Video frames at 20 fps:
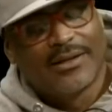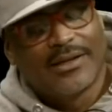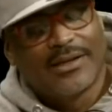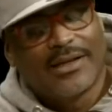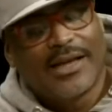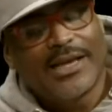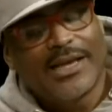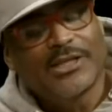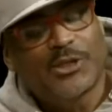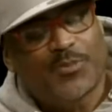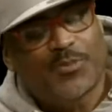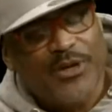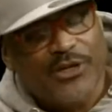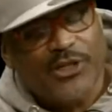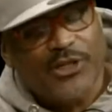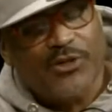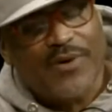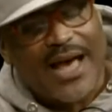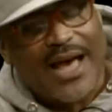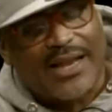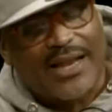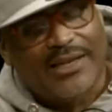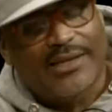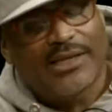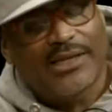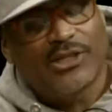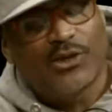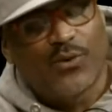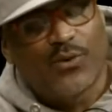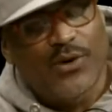In spirituality,
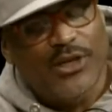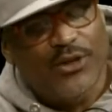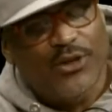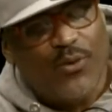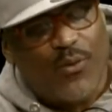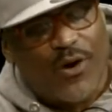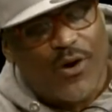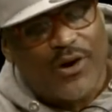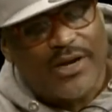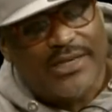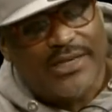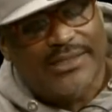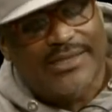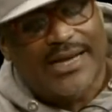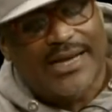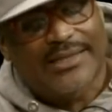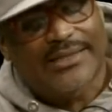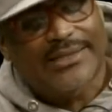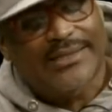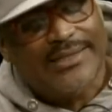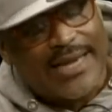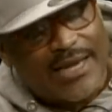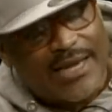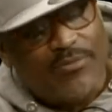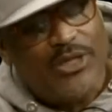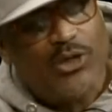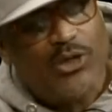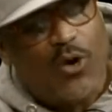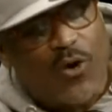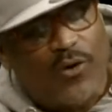doing the work is not the same
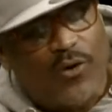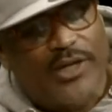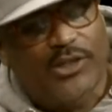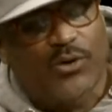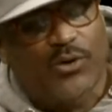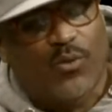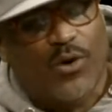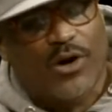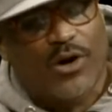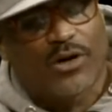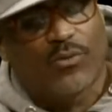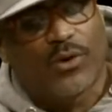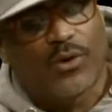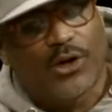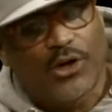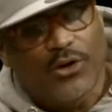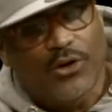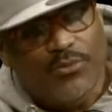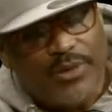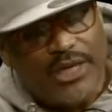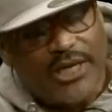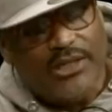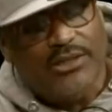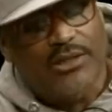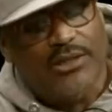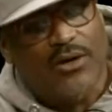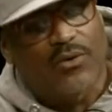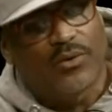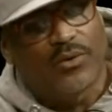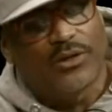as going to work. What do you mean,
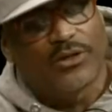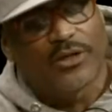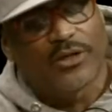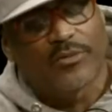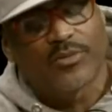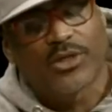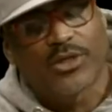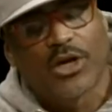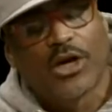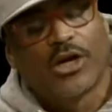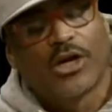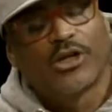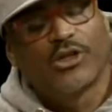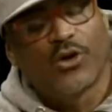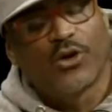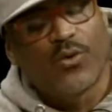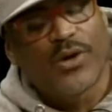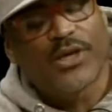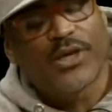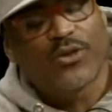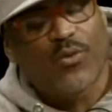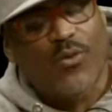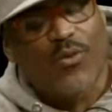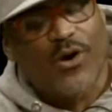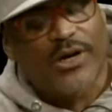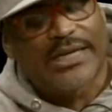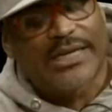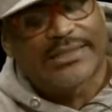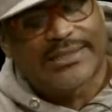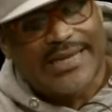Zoe Williams? Doing the
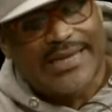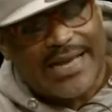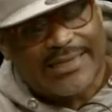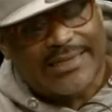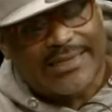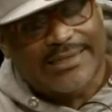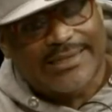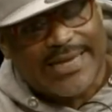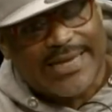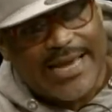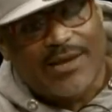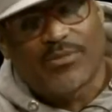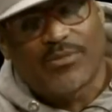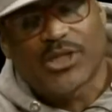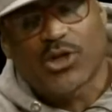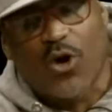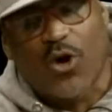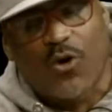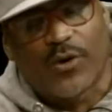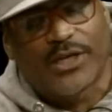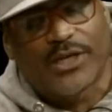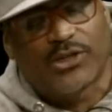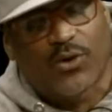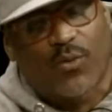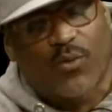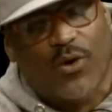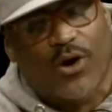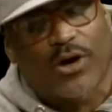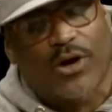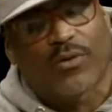work is not the same as going to
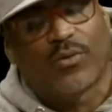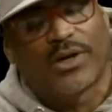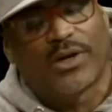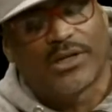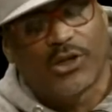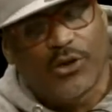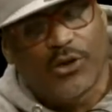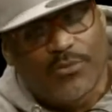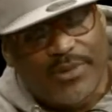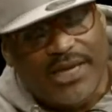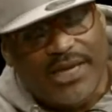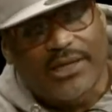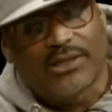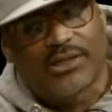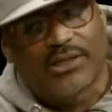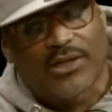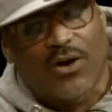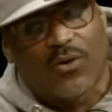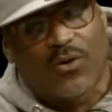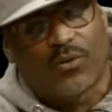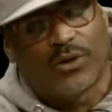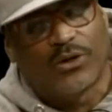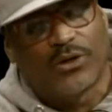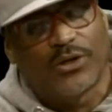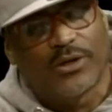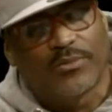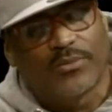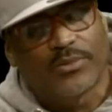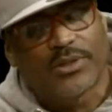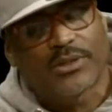work. What do you mean, Zoe
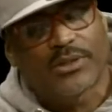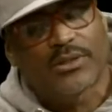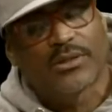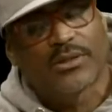Williams?